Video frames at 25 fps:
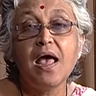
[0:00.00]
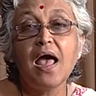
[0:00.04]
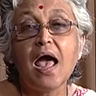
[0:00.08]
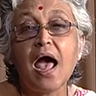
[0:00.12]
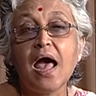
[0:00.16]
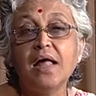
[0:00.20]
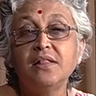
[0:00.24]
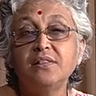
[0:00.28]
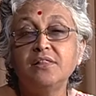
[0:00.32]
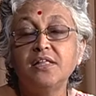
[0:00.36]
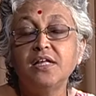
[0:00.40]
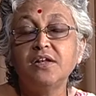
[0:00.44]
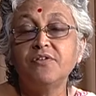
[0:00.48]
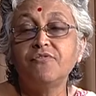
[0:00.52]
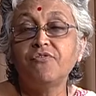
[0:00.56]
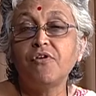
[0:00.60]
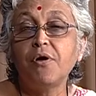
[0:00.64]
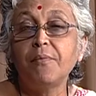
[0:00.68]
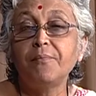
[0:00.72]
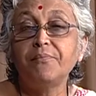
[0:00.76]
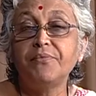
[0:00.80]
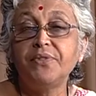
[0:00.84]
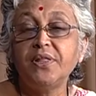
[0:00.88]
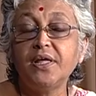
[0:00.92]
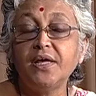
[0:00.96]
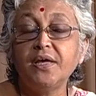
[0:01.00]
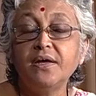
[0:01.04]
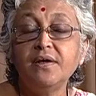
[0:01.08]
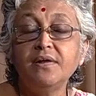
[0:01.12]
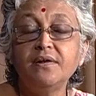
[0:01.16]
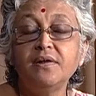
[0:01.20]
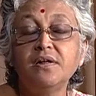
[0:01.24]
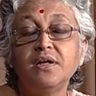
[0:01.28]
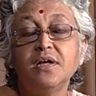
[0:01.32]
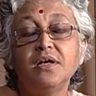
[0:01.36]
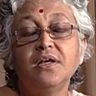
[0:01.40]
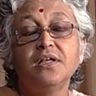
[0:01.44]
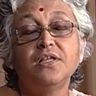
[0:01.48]
and then from there
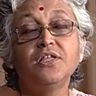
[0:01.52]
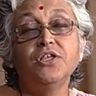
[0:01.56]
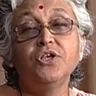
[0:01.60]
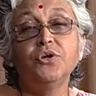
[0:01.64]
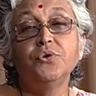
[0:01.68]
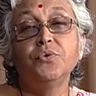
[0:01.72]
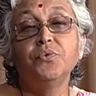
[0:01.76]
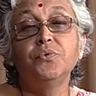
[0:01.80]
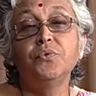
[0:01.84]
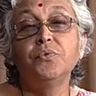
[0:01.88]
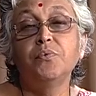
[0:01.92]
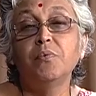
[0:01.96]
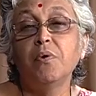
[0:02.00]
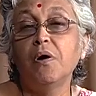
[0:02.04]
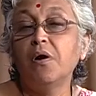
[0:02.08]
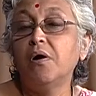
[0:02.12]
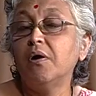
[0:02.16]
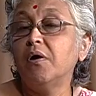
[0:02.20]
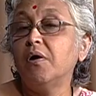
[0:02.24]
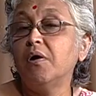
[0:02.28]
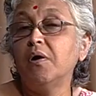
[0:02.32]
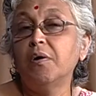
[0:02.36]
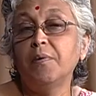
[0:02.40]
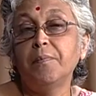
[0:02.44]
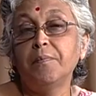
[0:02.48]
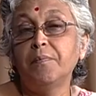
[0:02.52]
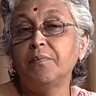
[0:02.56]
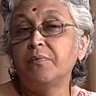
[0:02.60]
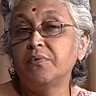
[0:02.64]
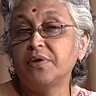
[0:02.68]
you uh,